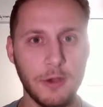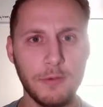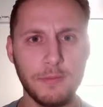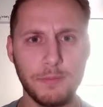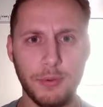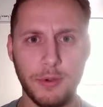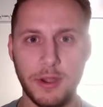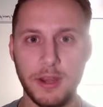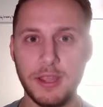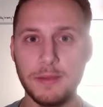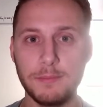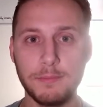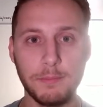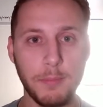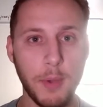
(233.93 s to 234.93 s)

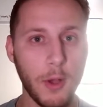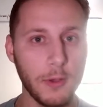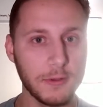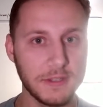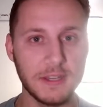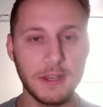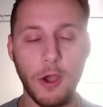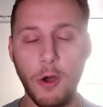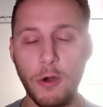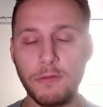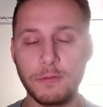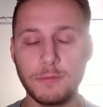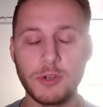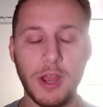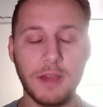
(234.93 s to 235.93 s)
pretty ballsy call
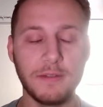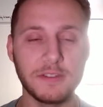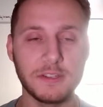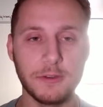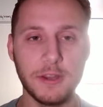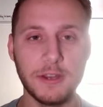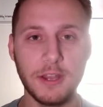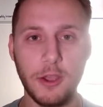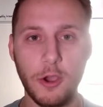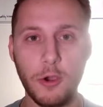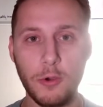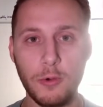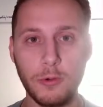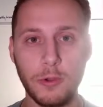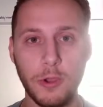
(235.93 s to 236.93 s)
from Travis Green to
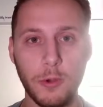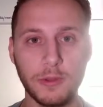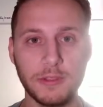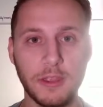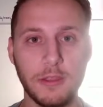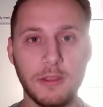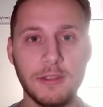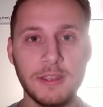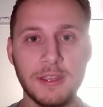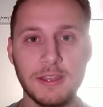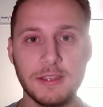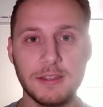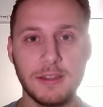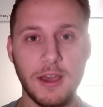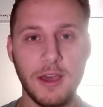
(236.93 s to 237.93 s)
go with the
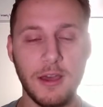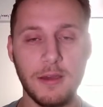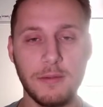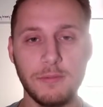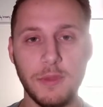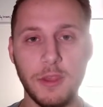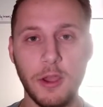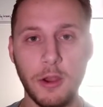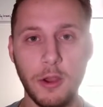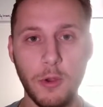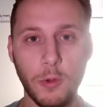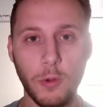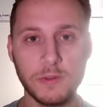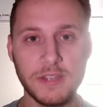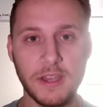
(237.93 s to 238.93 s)
young
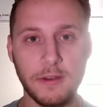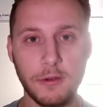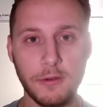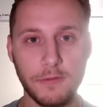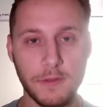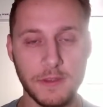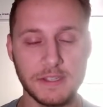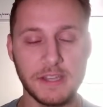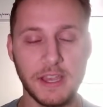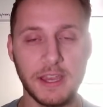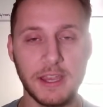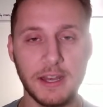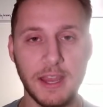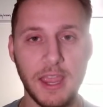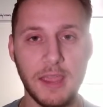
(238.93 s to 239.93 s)
goaltender for the
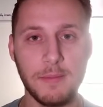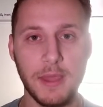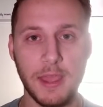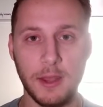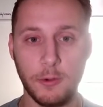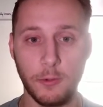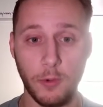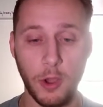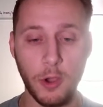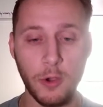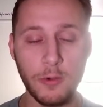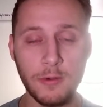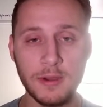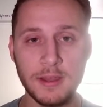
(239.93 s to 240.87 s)
second game in a row.